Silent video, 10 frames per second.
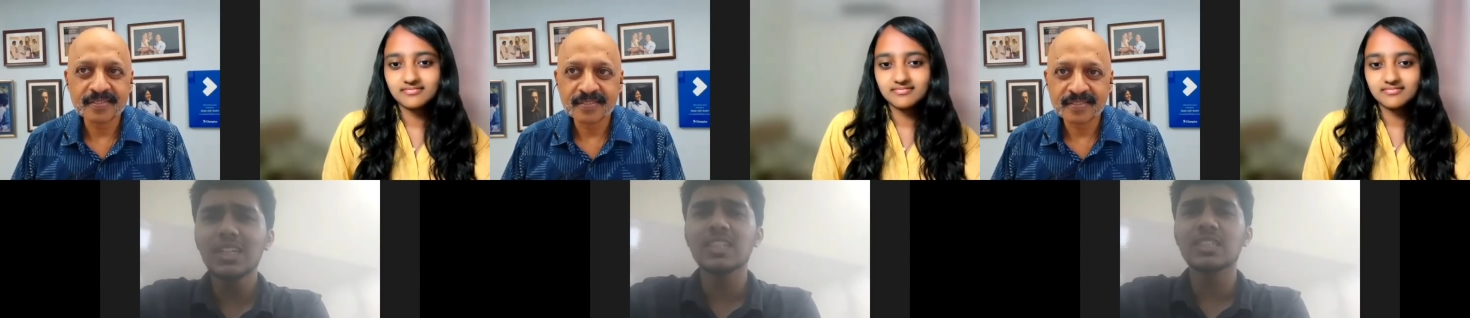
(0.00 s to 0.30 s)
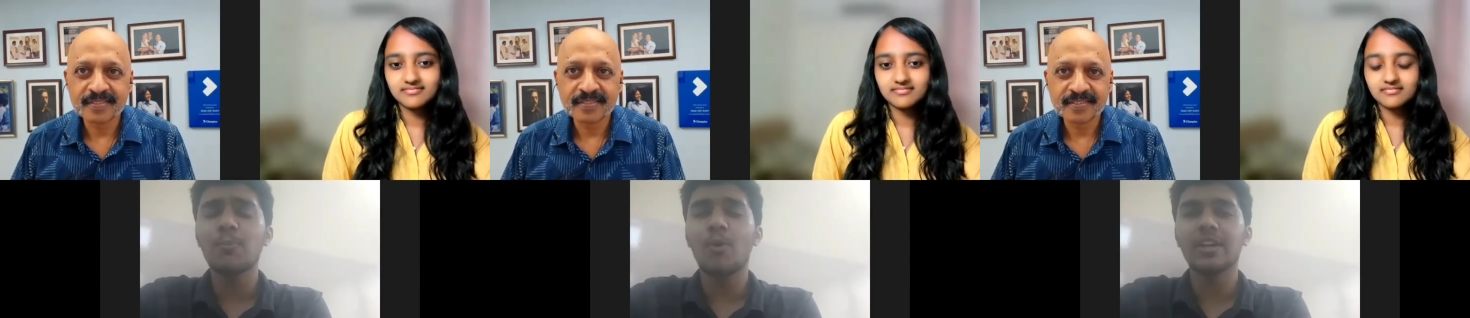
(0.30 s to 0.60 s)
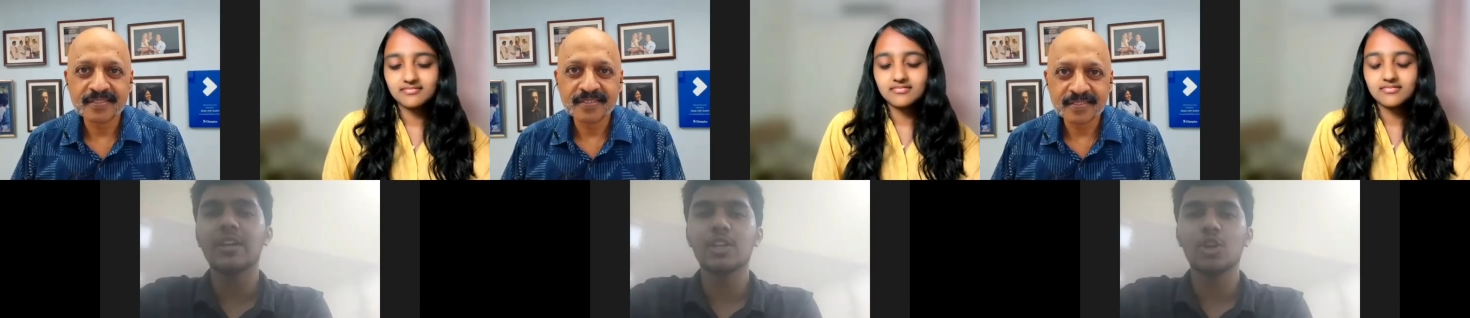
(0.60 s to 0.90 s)

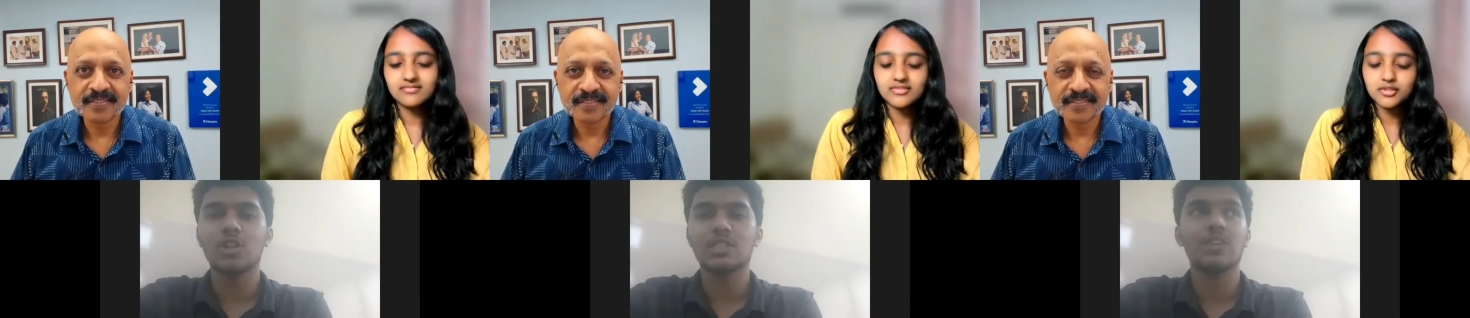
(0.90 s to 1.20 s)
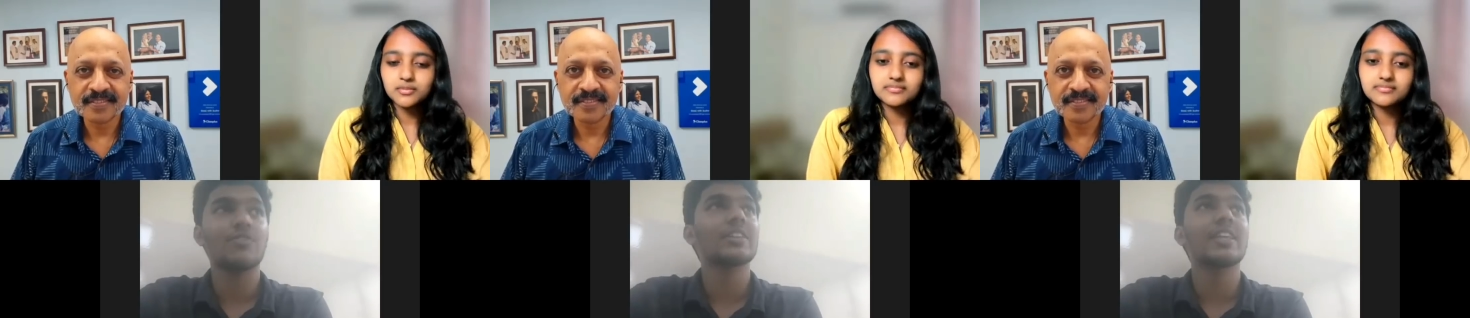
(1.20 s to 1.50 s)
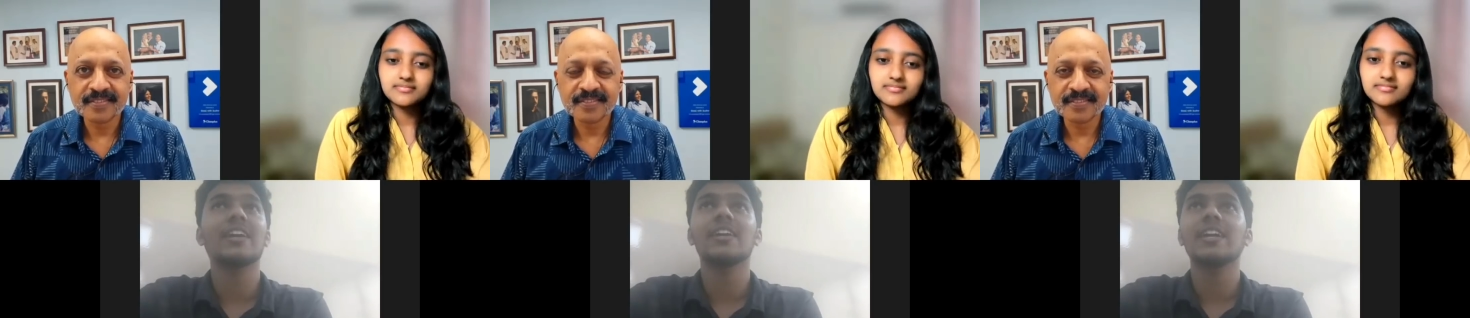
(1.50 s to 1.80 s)
Speaker 1: disappointed in yourself and
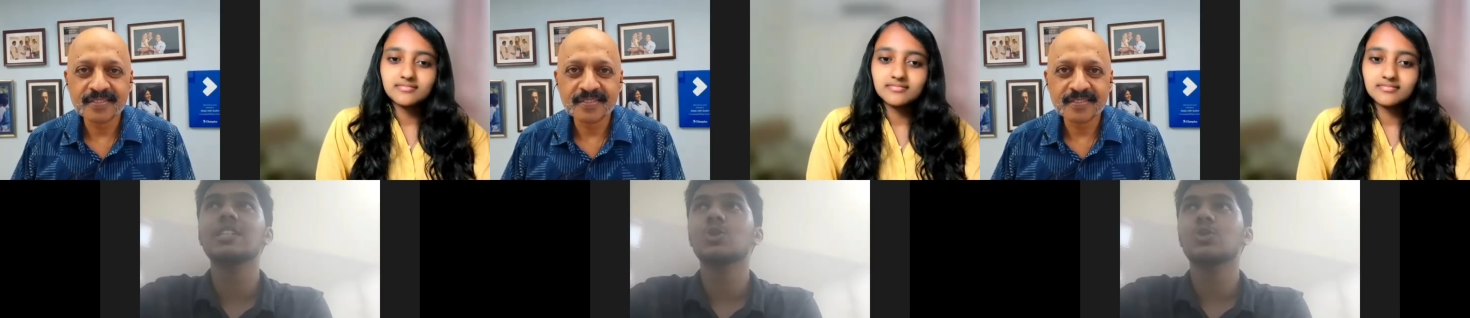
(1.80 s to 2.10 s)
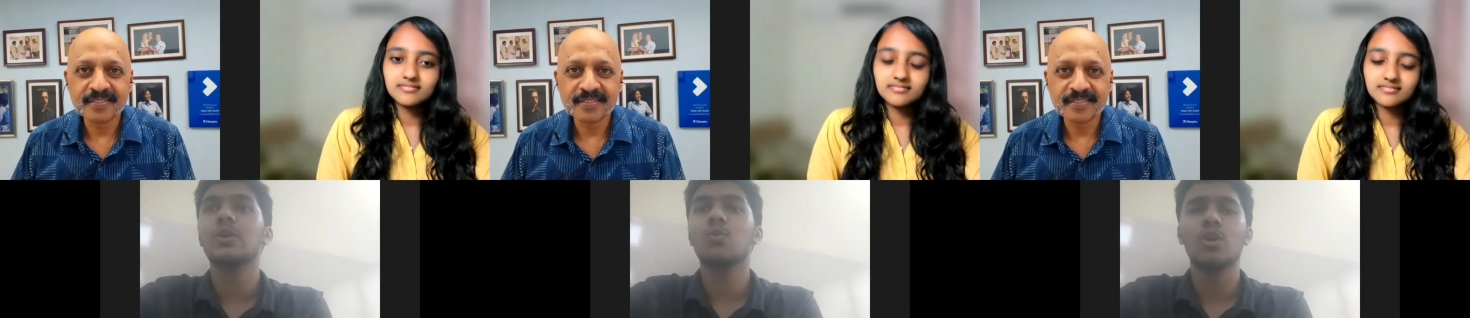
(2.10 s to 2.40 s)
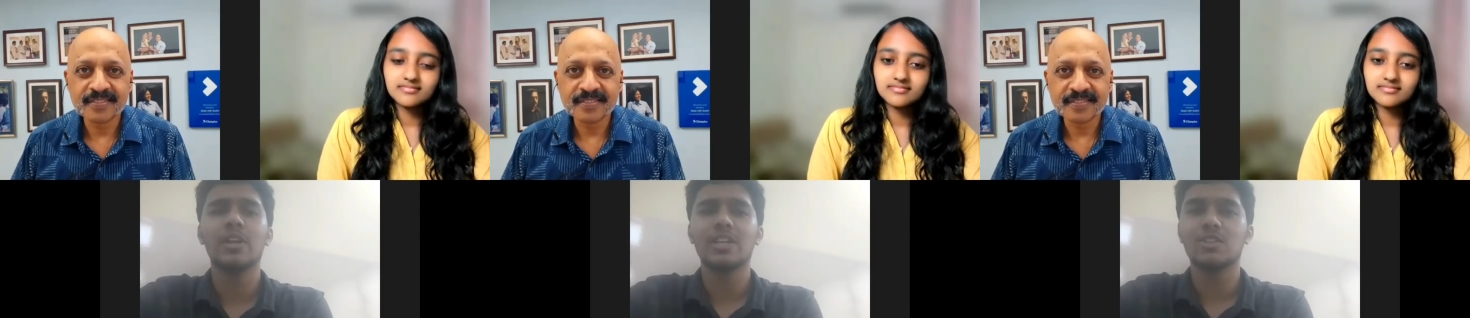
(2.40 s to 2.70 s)
then it leads to that
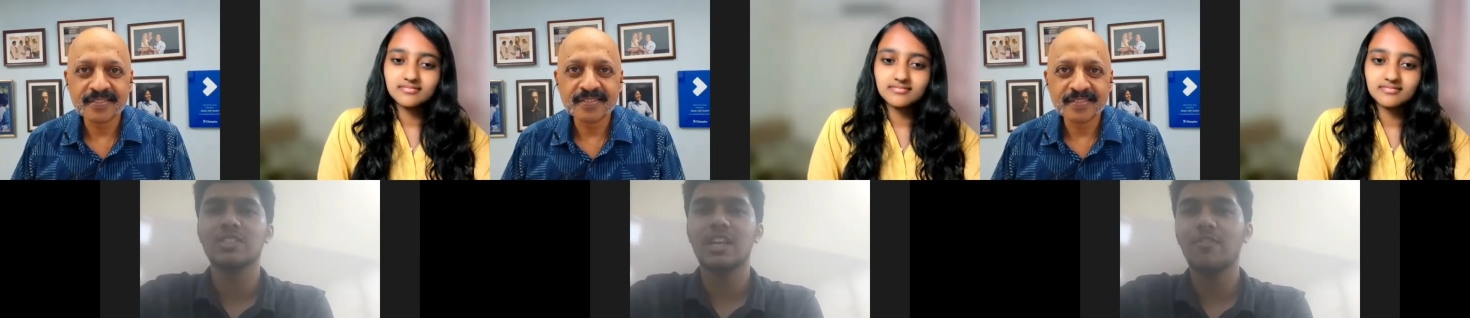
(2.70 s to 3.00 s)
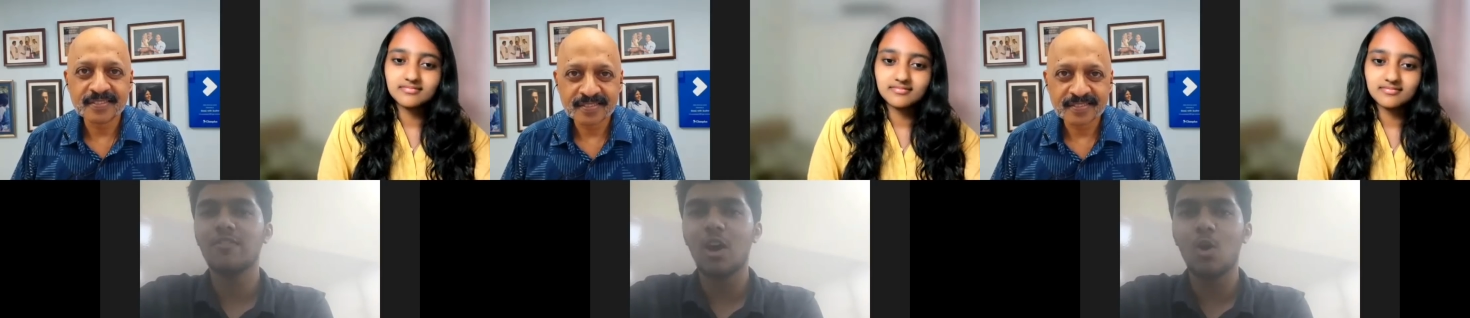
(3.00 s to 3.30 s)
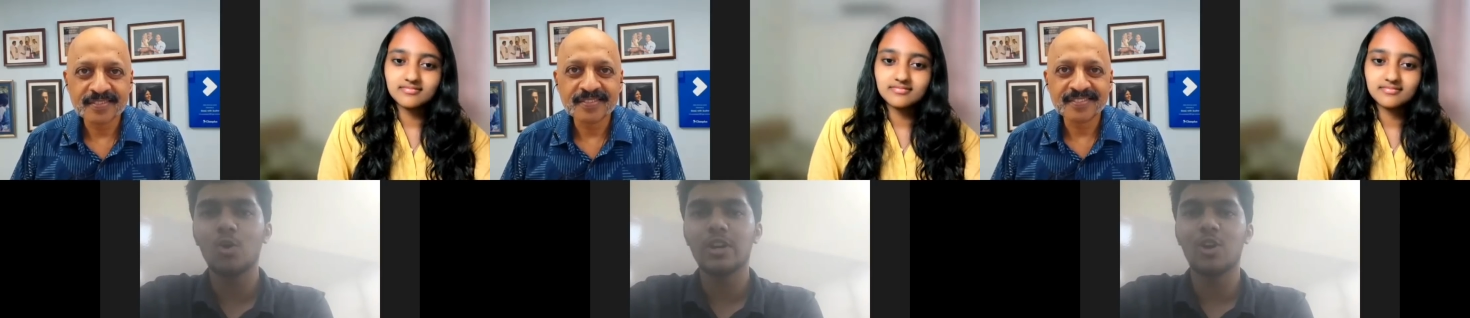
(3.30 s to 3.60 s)
vortex of
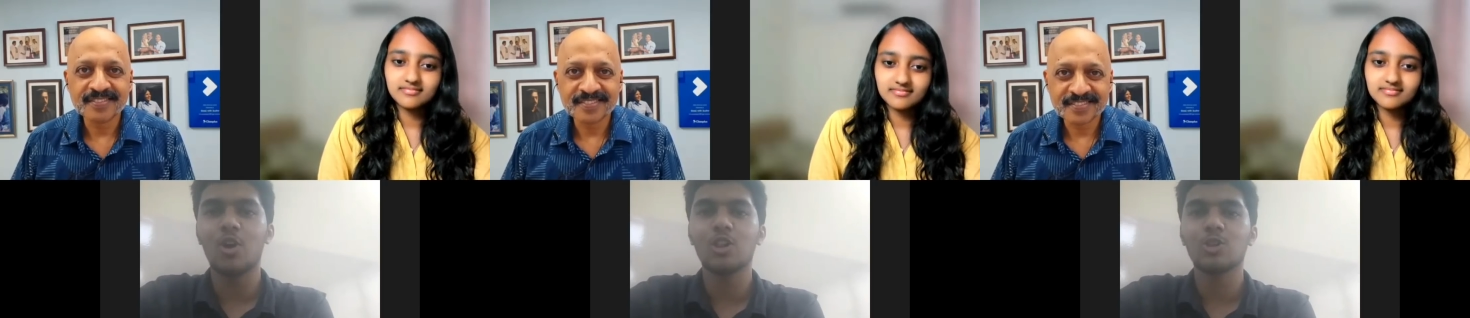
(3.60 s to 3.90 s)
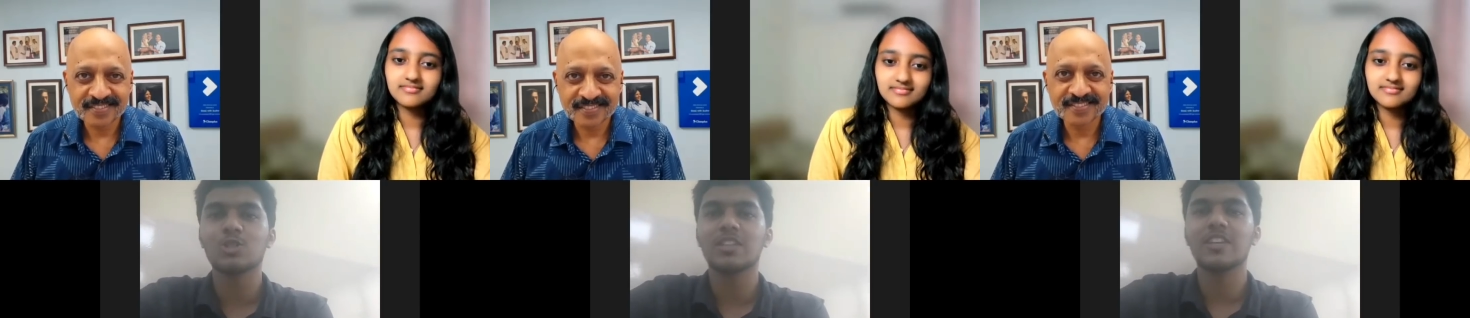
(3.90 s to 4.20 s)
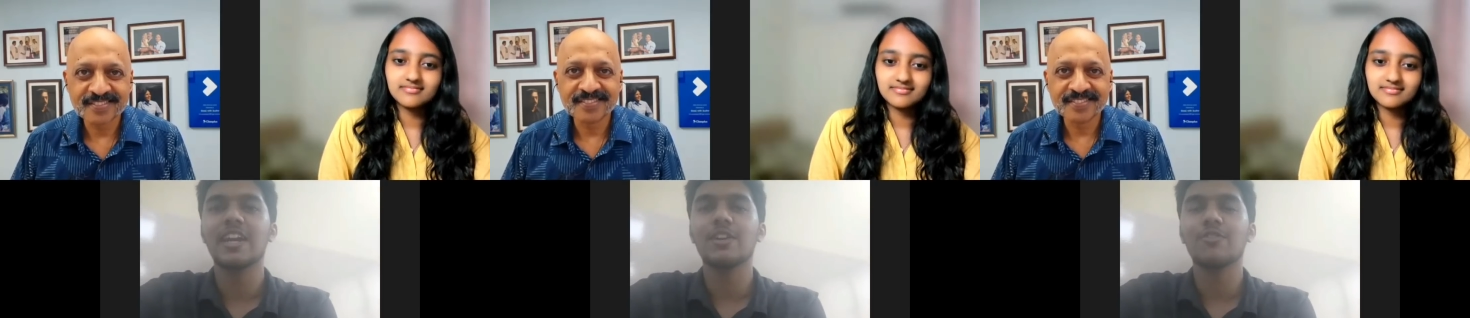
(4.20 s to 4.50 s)
self-doubt and all those other
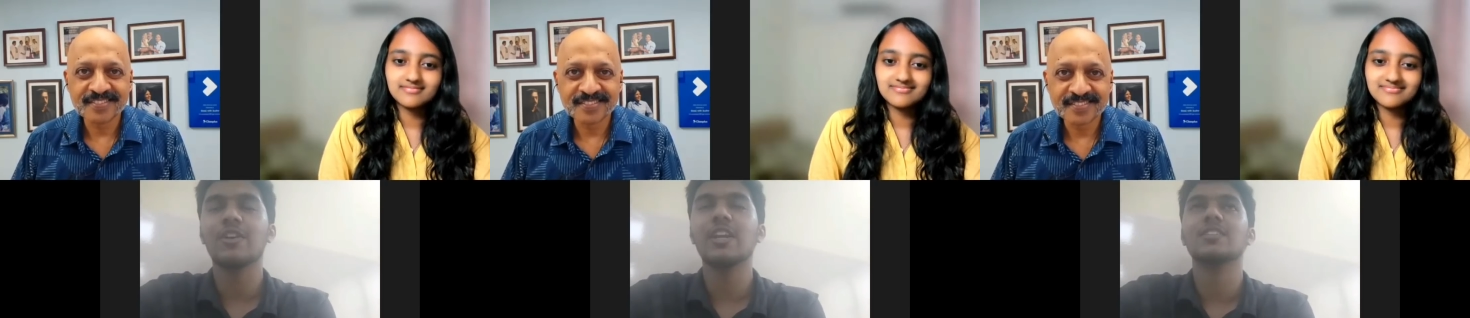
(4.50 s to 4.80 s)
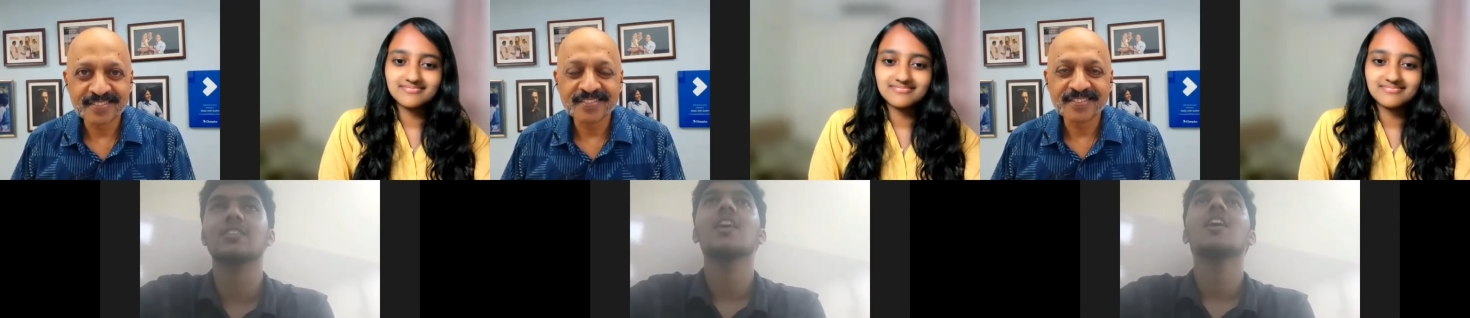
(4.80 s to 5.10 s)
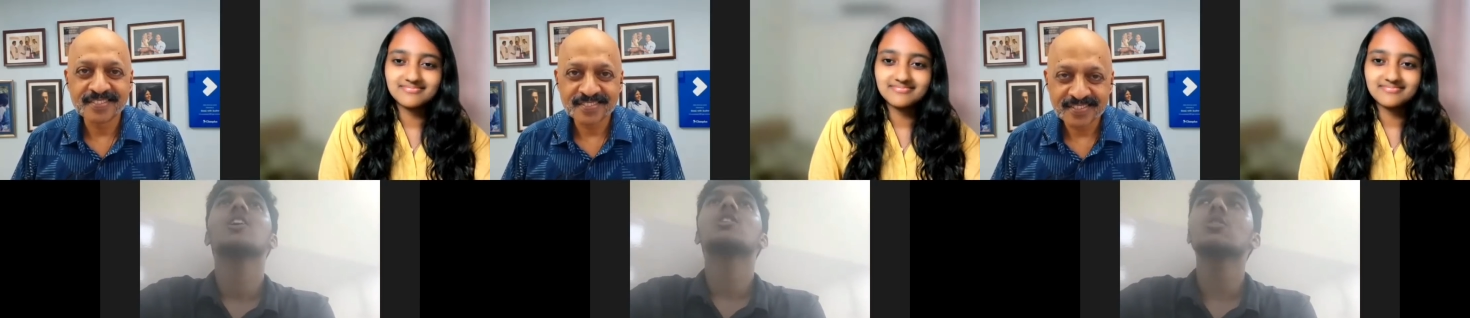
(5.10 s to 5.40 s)
negative feelings
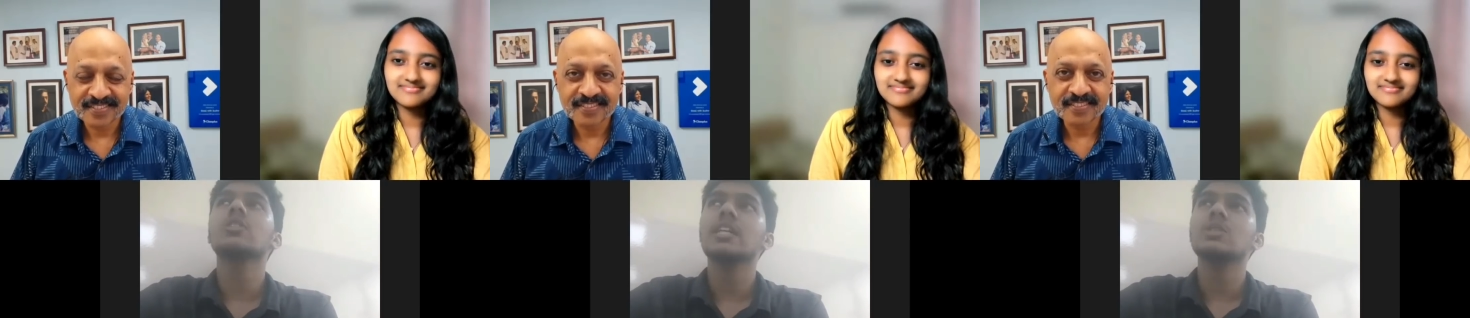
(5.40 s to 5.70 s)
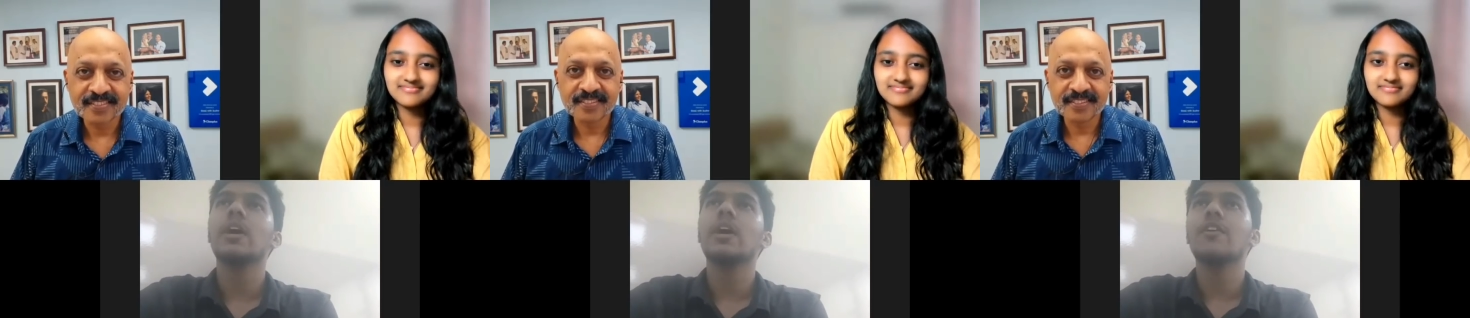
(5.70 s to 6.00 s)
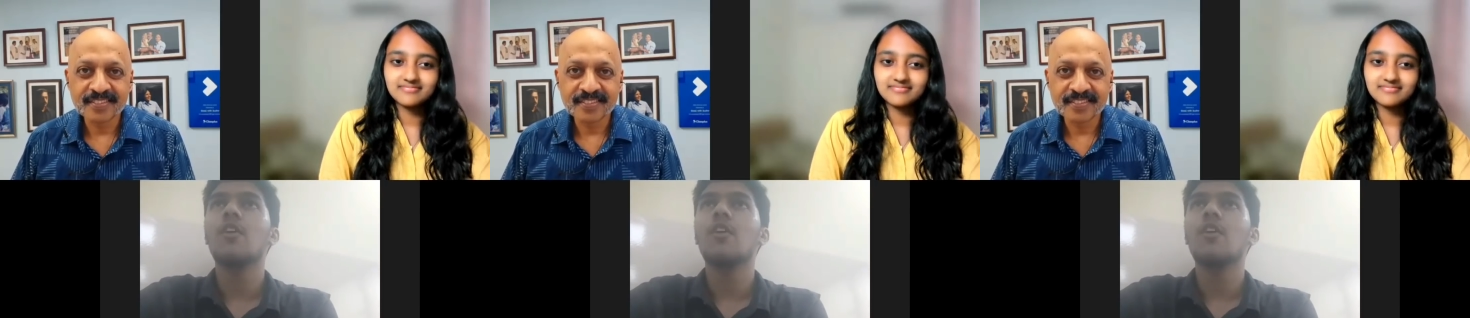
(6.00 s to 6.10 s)
so that's why I